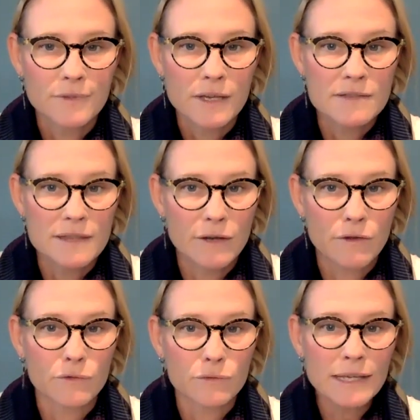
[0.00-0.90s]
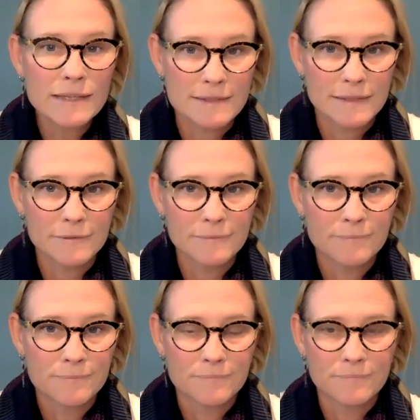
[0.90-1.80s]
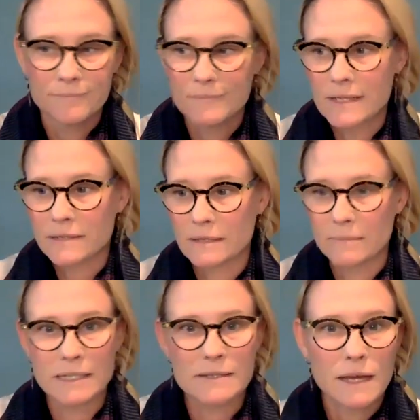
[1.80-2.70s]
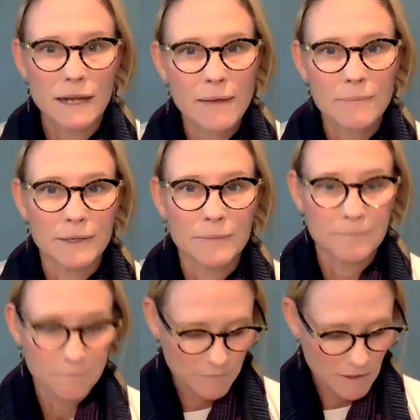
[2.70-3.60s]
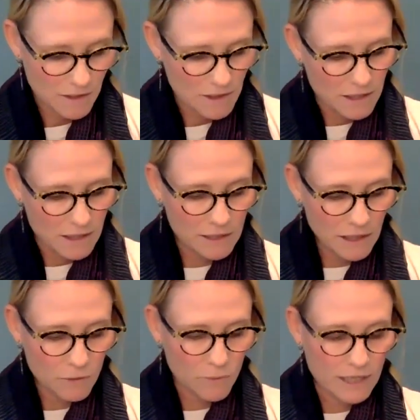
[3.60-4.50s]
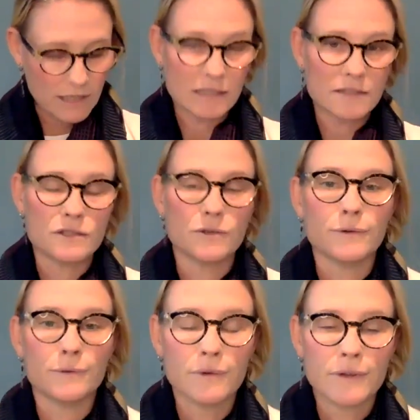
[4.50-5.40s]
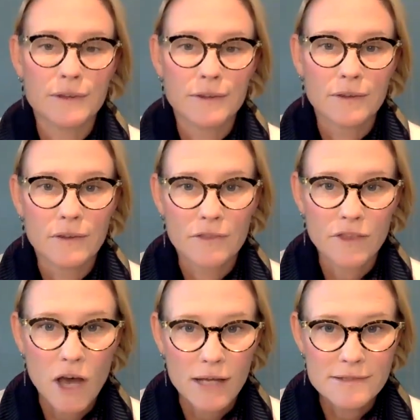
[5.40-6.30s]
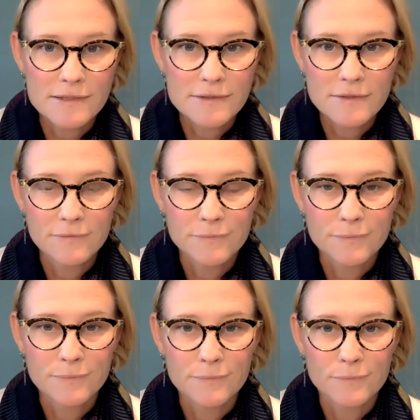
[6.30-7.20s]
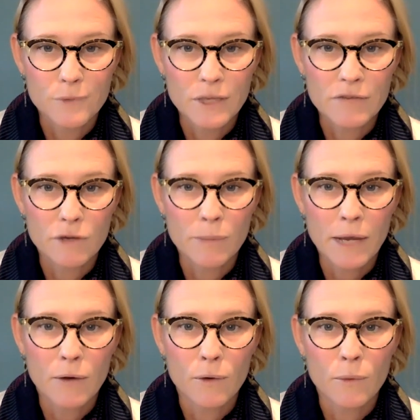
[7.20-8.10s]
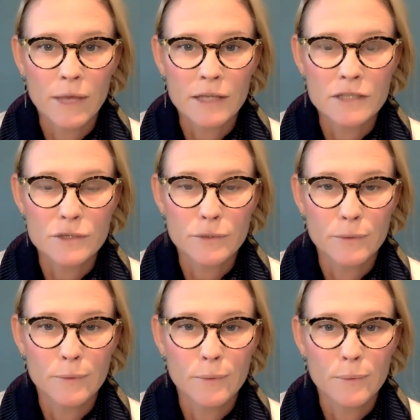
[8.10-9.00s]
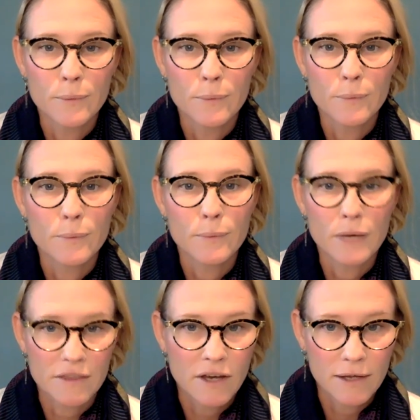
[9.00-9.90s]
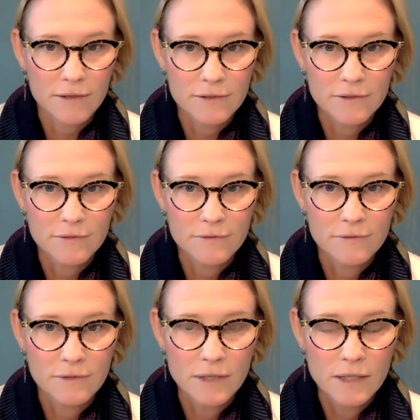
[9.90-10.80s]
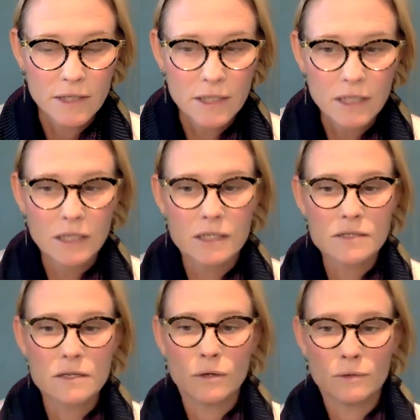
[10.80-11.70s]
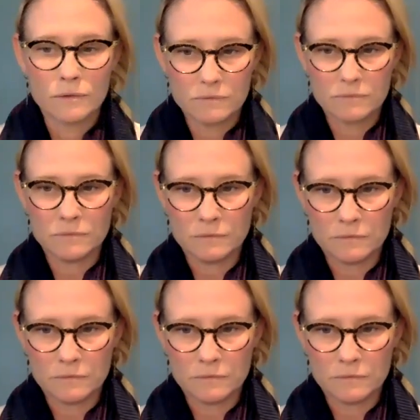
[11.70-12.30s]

because they're the reason something's not happening. Another way is to thoughts. We give our power away to a thought. So